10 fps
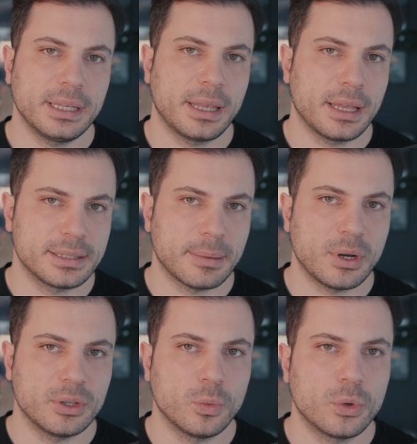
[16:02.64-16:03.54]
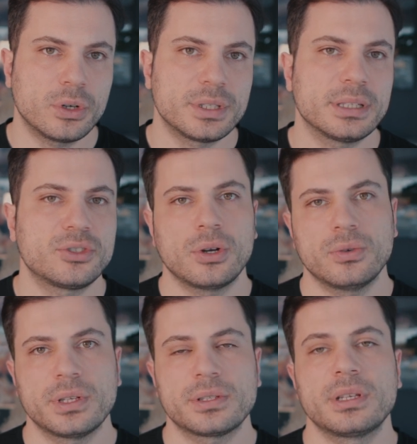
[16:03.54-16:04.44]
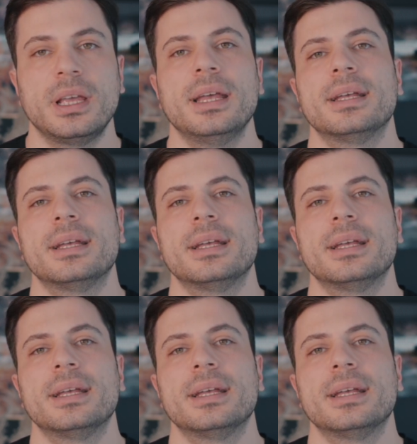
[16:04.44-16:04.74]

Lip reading: it is about the words it chooses.